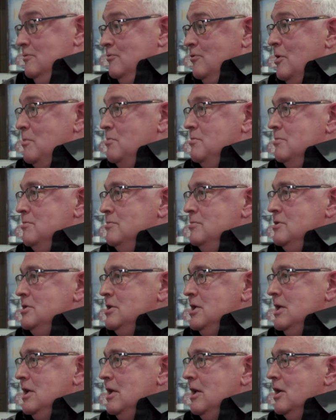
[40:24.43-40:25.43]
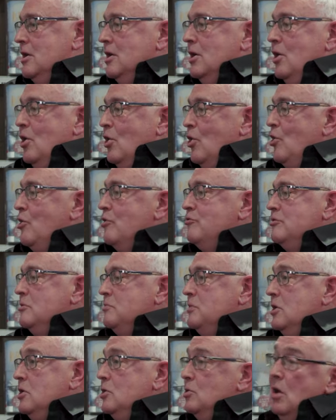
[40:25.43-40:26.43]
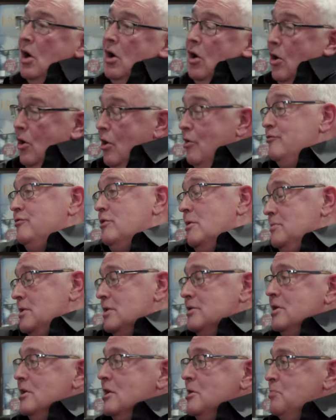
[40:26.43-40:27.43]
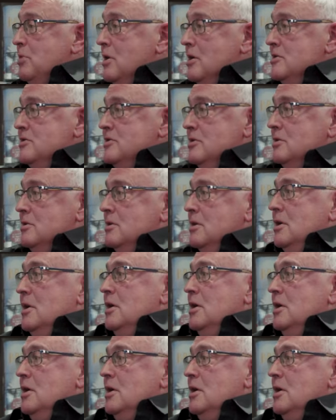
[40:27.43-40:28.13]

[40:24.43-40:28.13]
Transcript: from Delia or from Hugh or from the third person